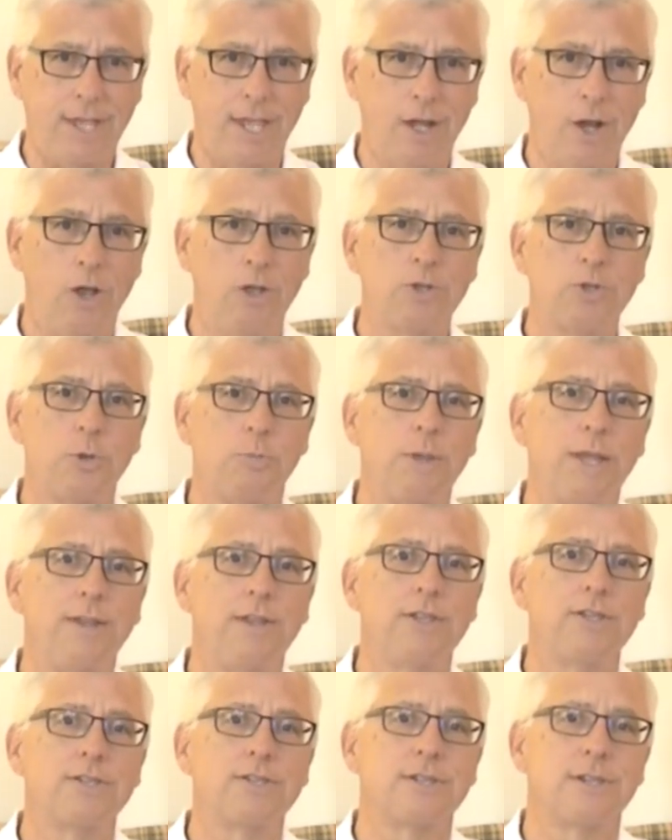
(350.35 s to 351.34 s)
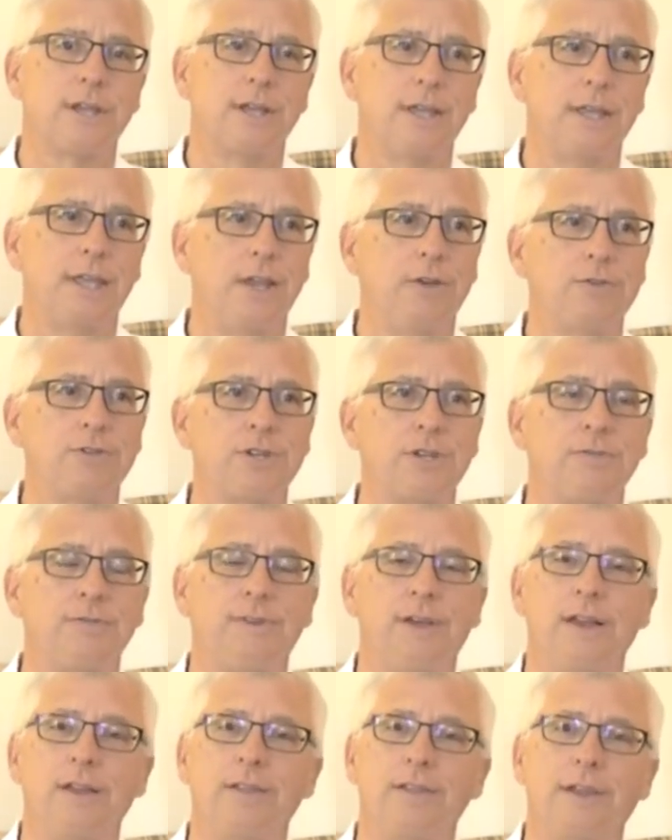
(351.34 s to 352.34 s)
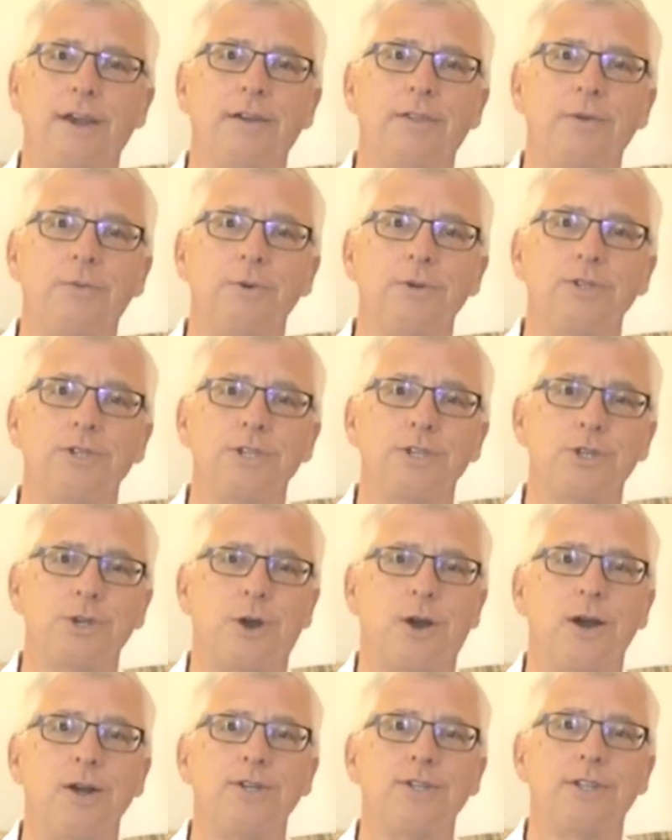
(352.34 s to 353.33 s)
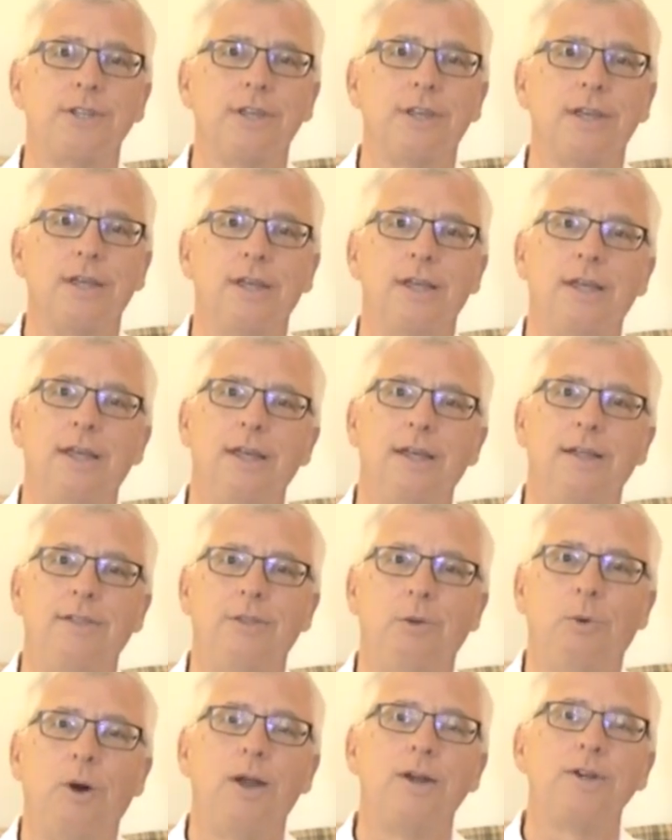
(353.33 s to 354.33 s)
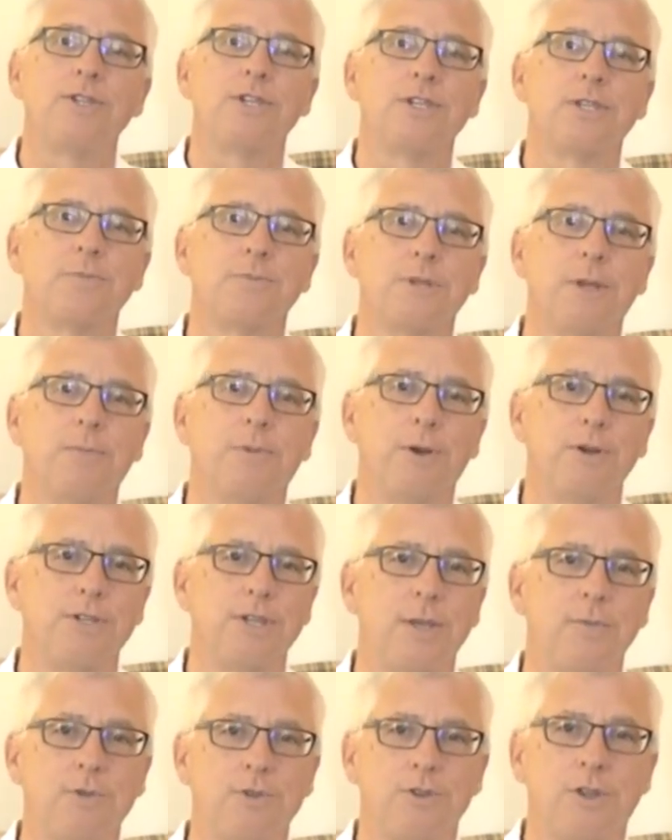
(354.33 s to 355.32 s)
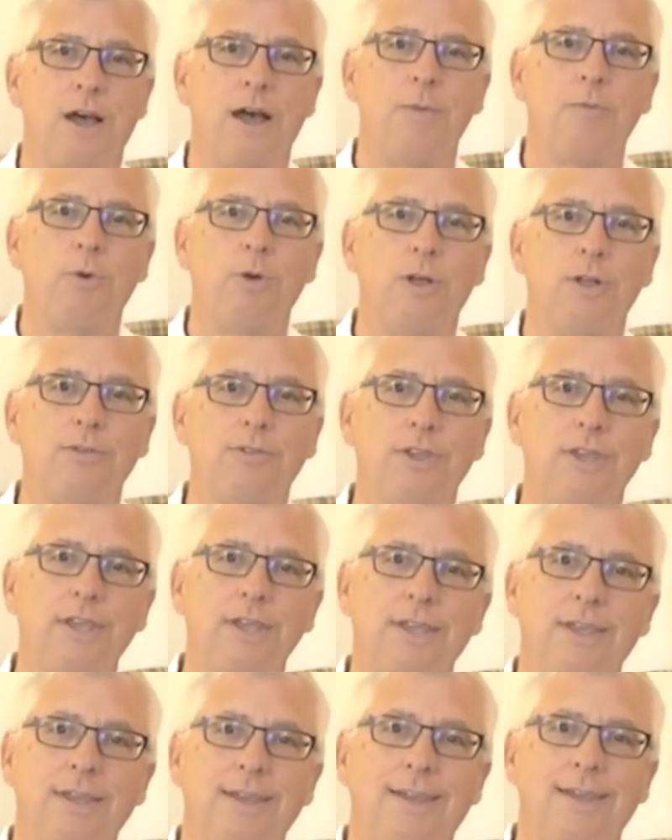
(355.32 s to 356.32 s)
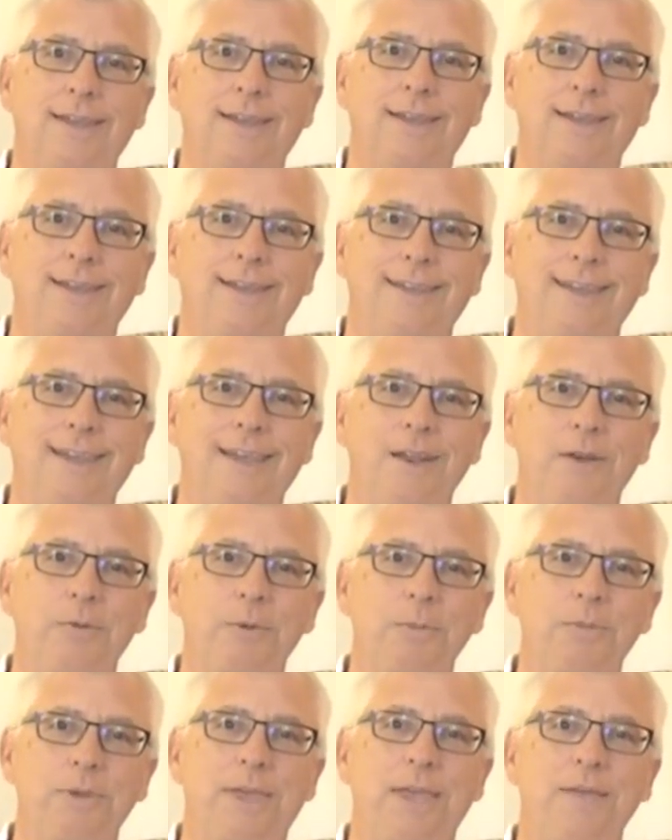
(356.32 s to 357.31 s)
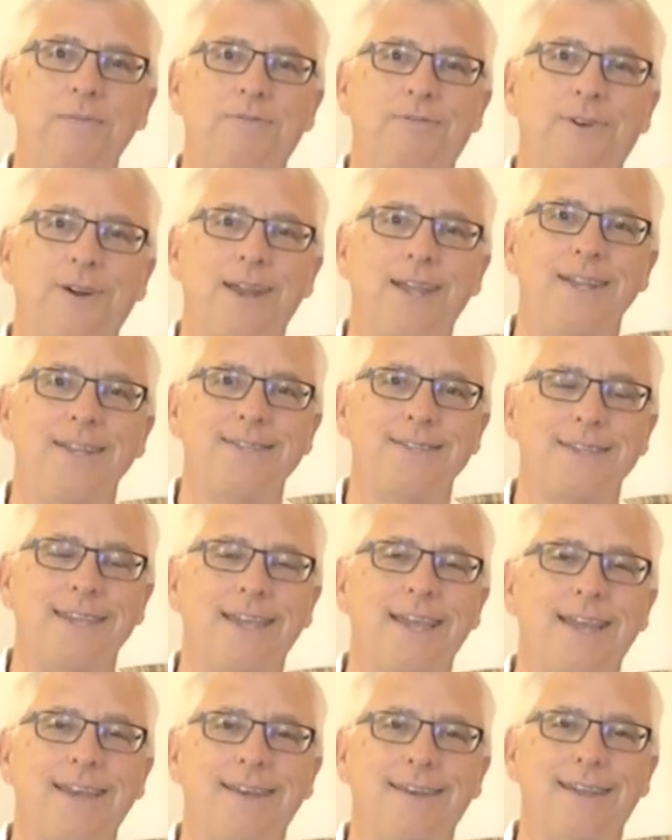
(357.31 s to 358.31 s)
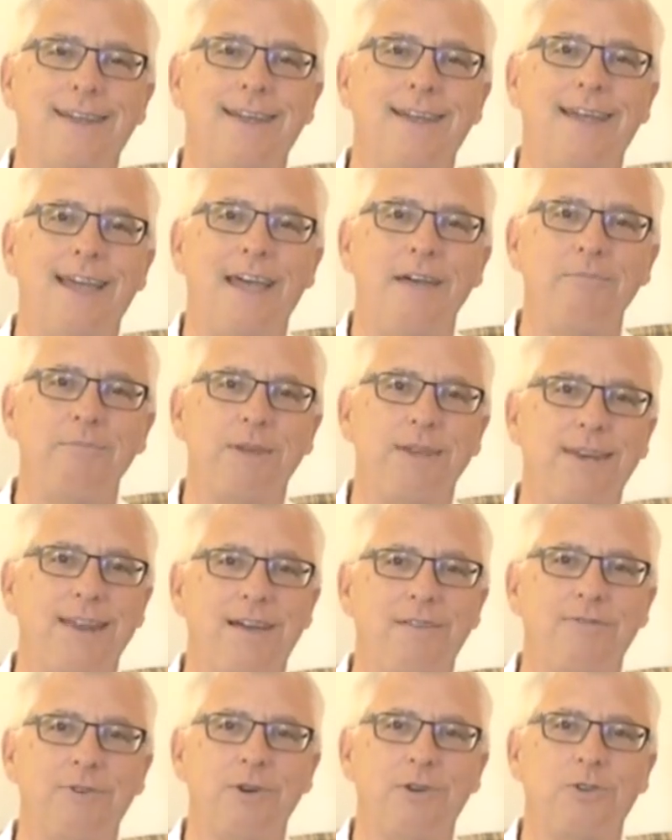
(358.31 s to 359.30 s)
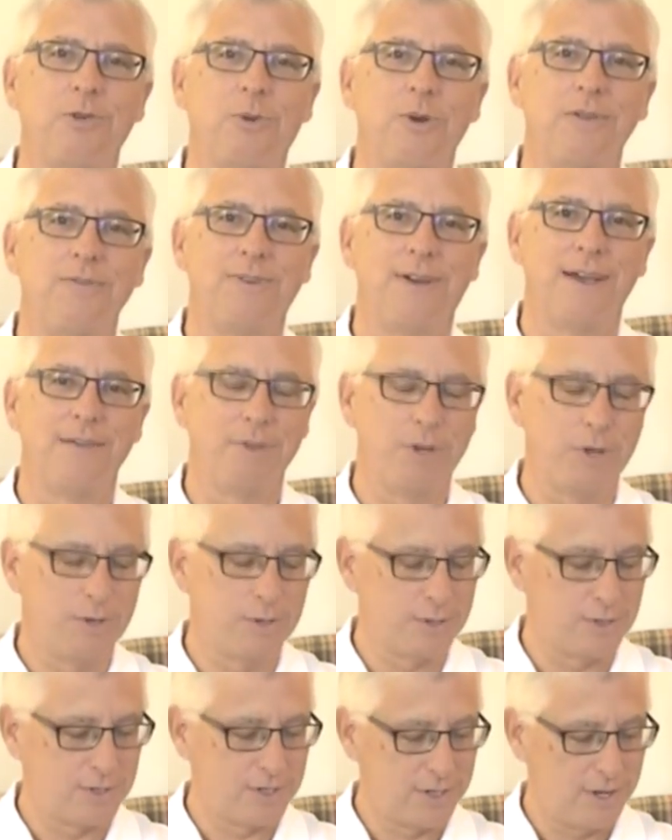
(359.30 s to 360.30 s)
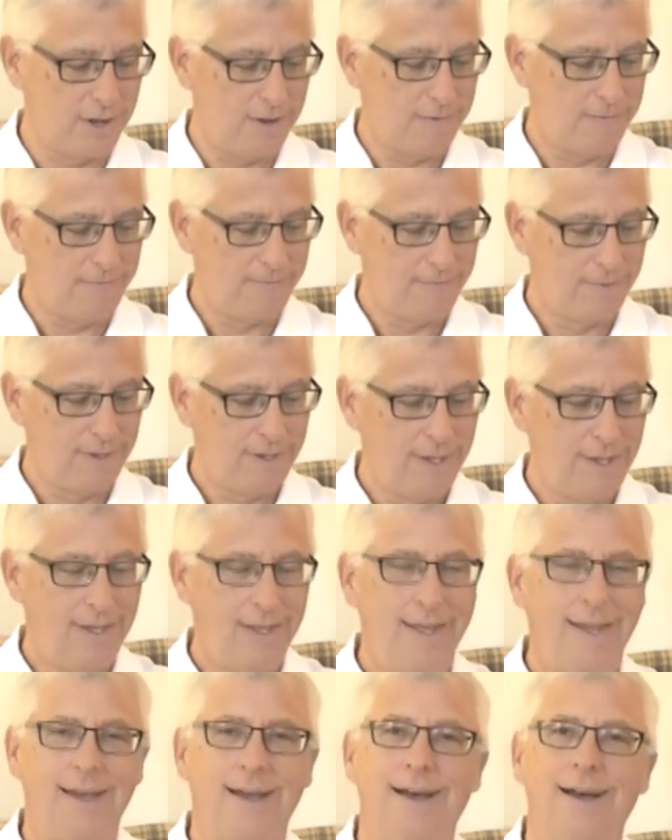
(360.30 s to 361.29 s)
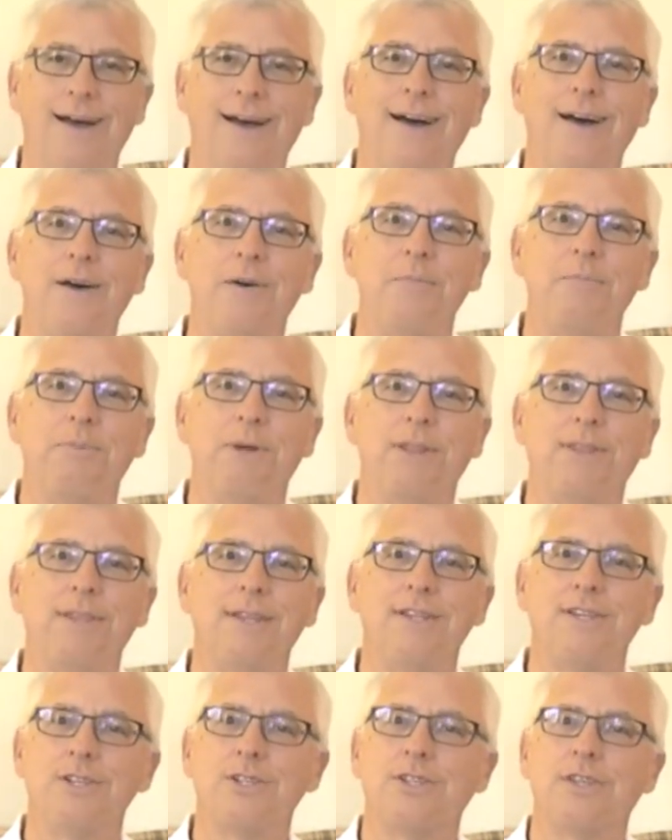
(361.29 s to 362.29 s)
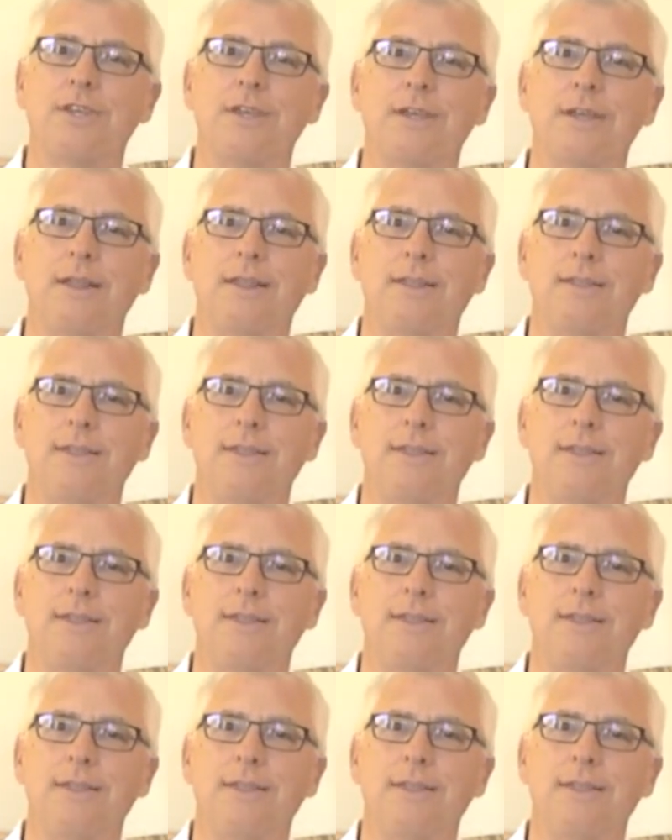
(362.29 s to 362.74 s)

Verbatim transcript: And I also met this uh, interesting fellow there that was in charge of the, the water systems up there. His name was Tom Walski. And we became friends and uh, have been now for 25 years or so. Uh, but the, just the,